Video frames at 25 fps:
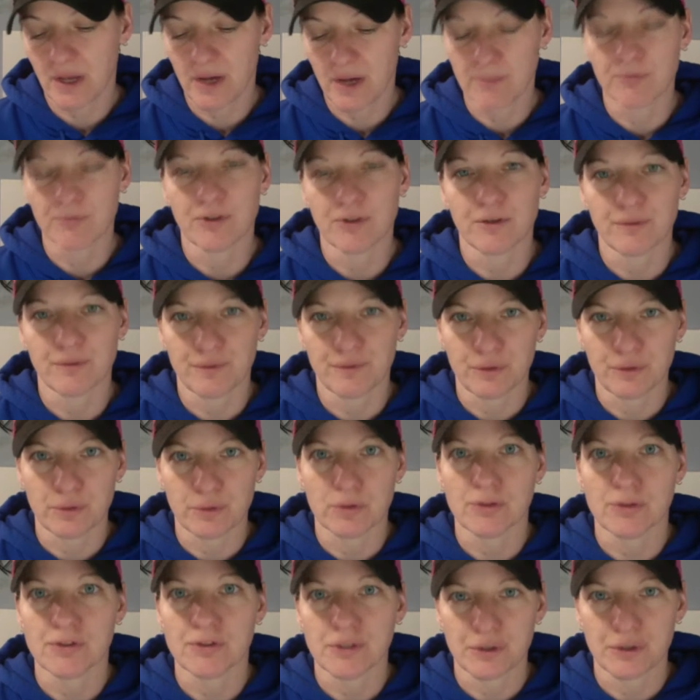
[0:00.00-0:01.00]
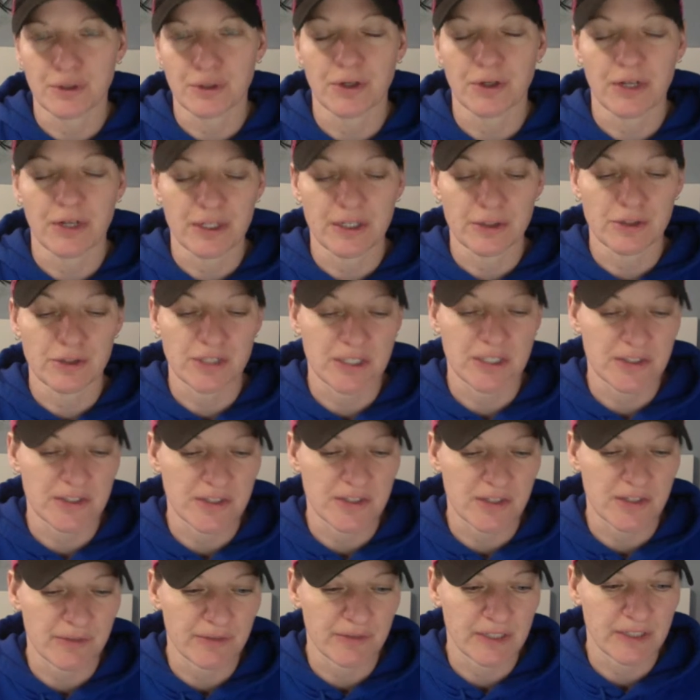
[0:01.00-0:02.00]
your fuel, so your energy and
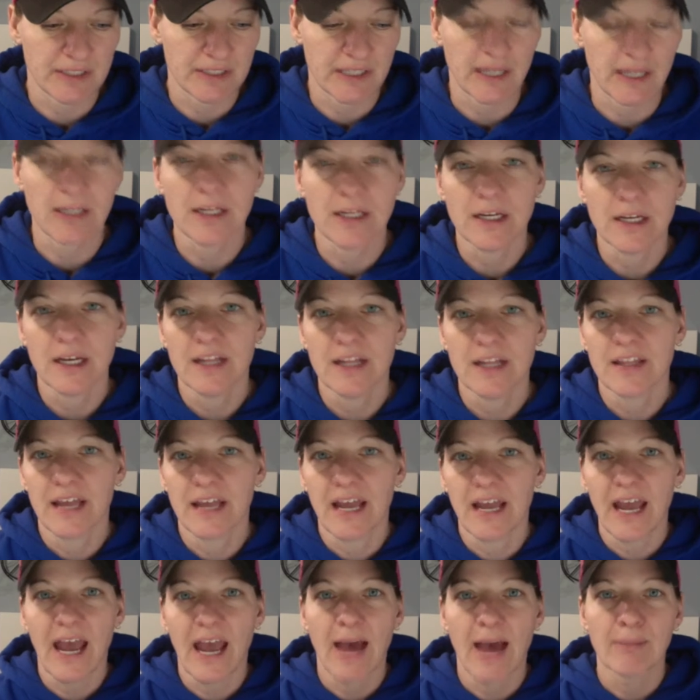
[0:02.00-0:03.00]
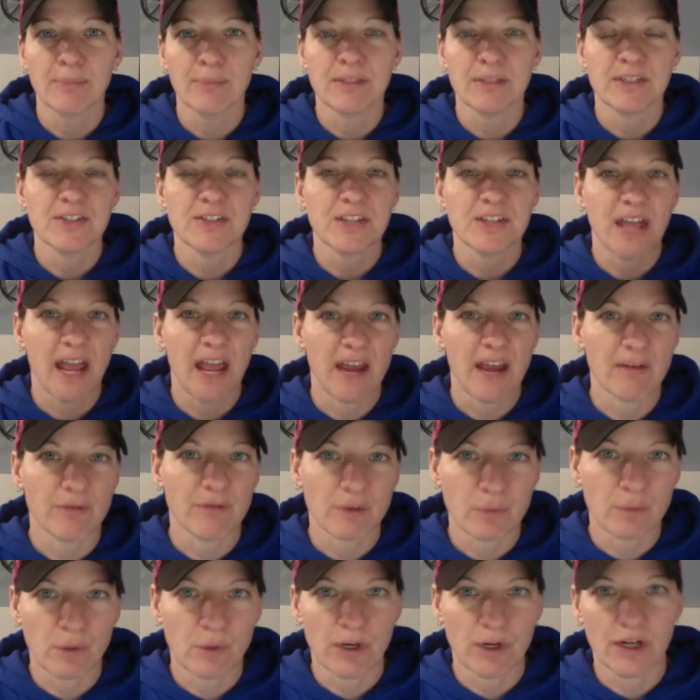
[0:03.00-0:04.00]
stuff like that. That happens
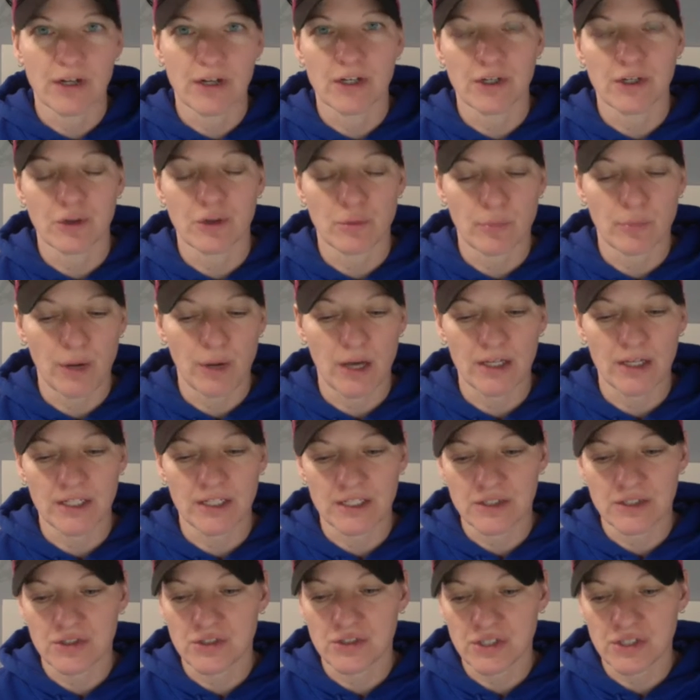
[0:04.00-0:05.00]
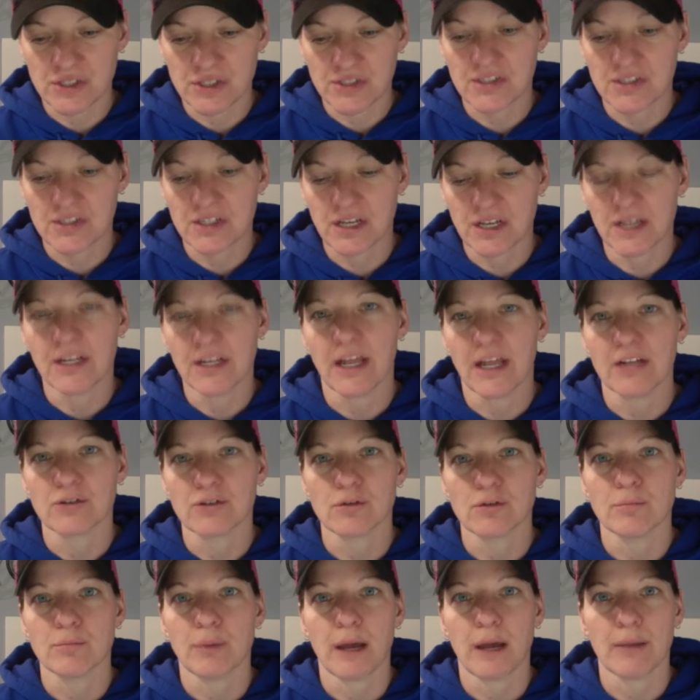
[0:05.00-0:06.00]
everywhere in your body. It's just a
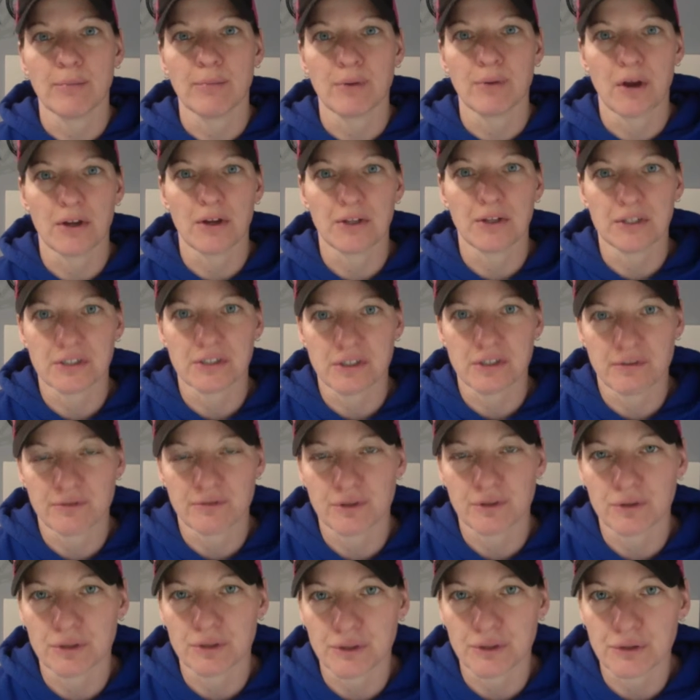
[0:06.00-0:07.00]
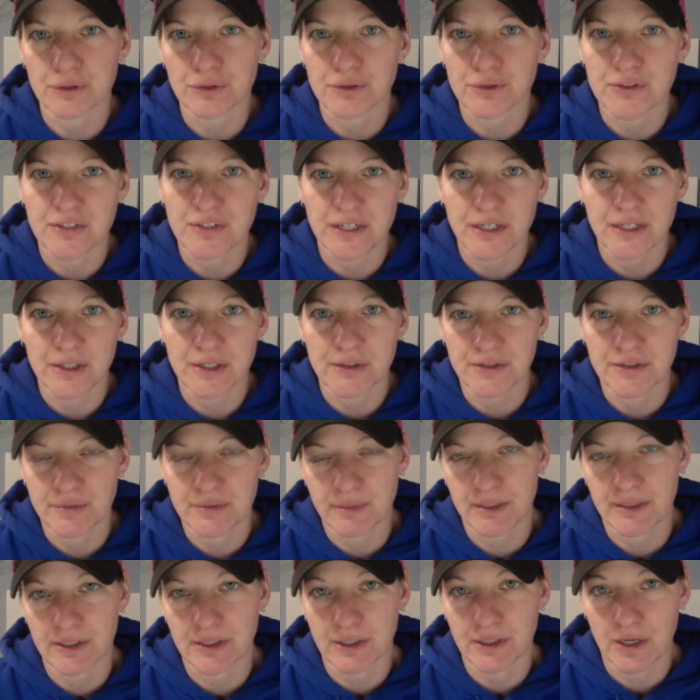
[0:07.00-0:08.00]
natural byproduct of your little cells and
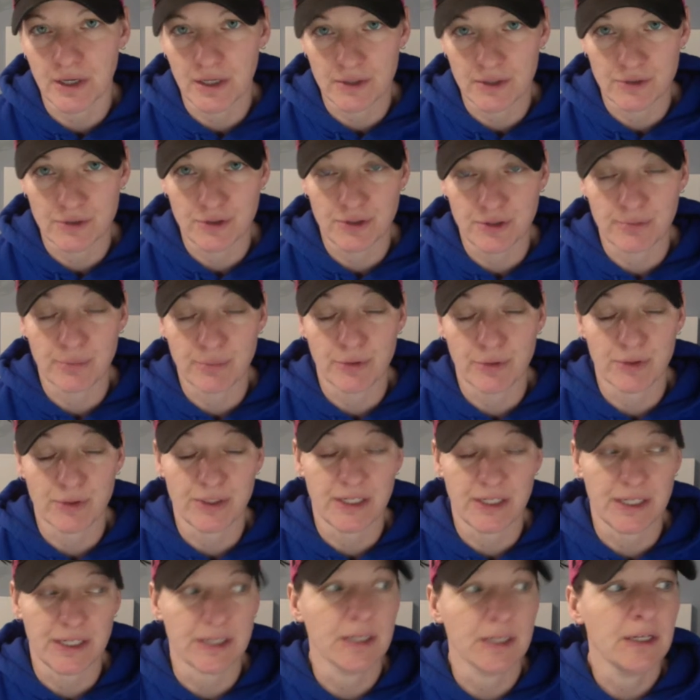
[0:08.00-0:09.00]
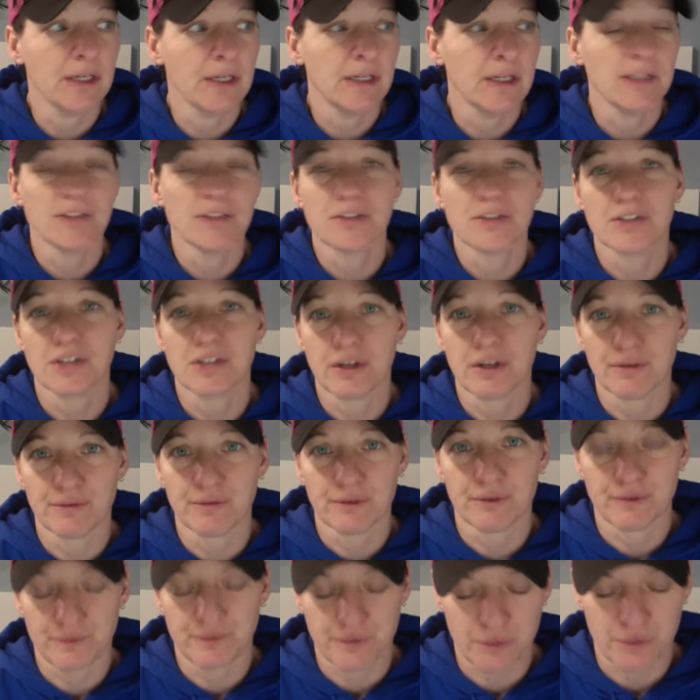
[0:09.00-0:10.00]
mitochondria burning stuff
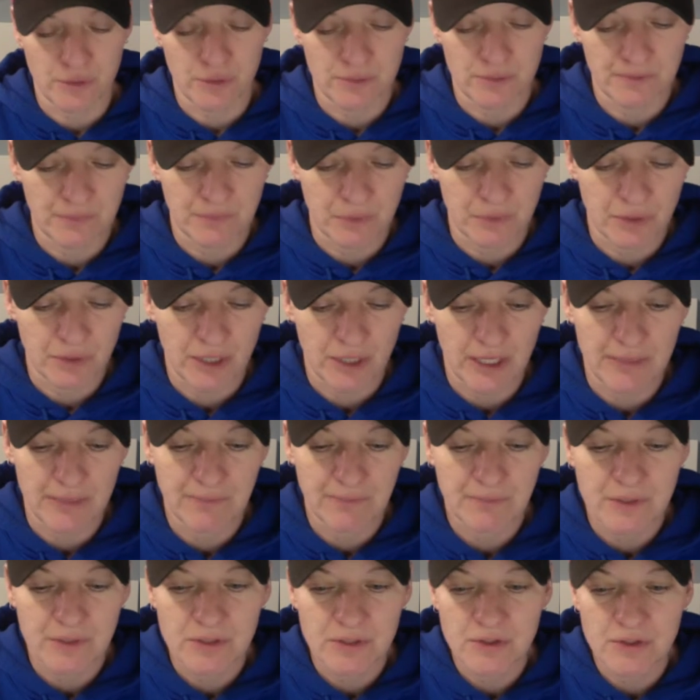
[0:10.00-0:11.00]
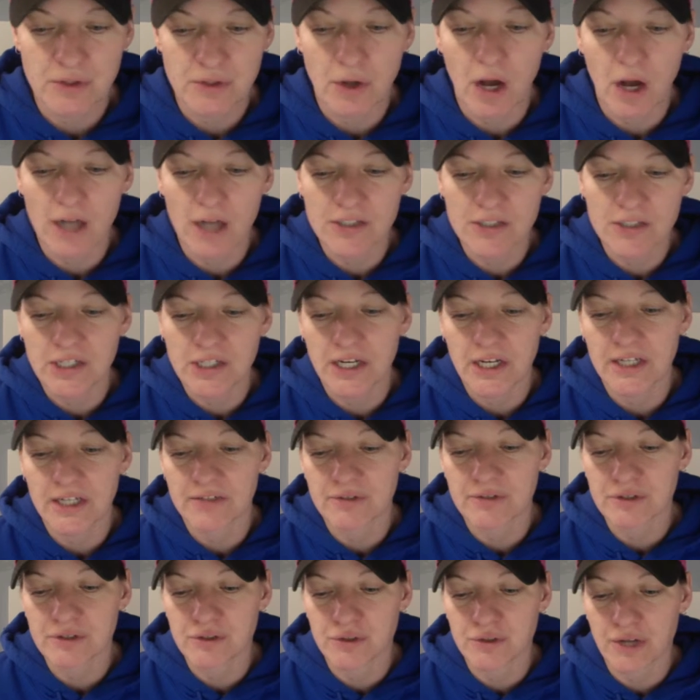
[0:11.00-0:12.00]
for fuel, okay? So oxidative
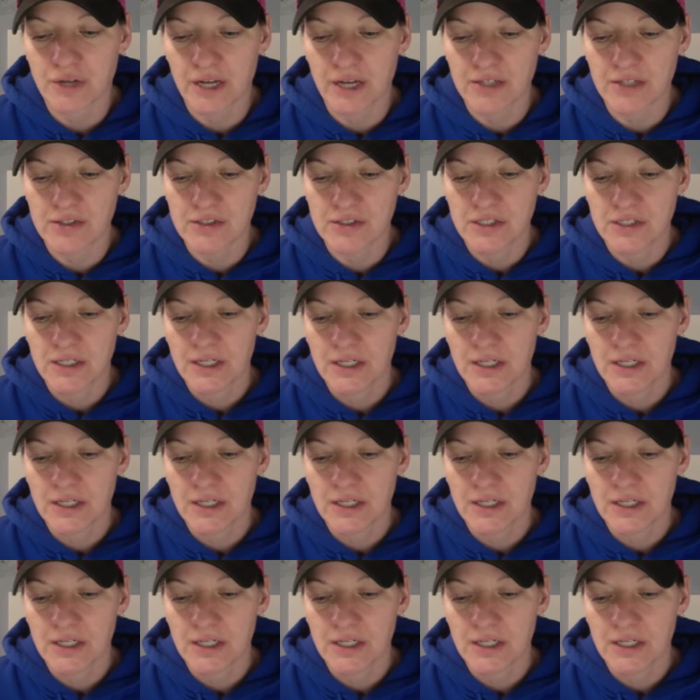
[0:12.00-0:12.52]
stress,